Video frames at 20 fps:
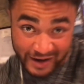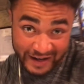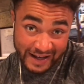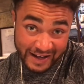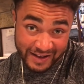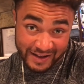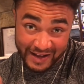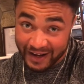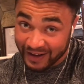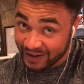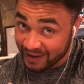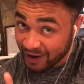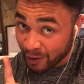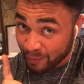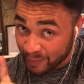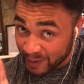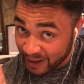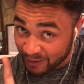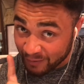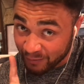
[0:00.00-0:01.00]
I guess that's
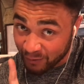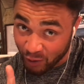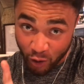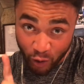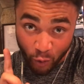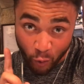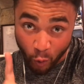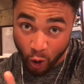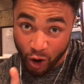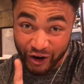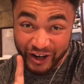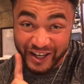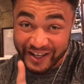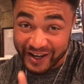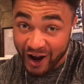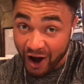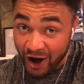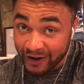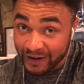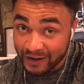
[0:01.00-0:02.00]
Ibiza vlog one
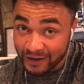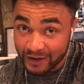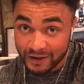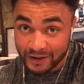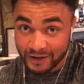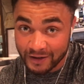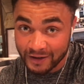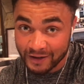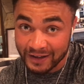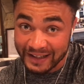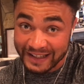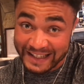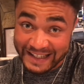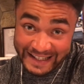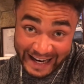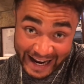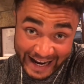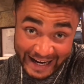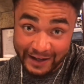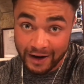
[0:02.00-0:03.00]
done.
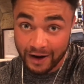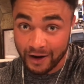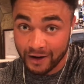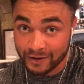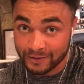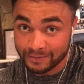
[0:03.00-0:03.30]
Day done.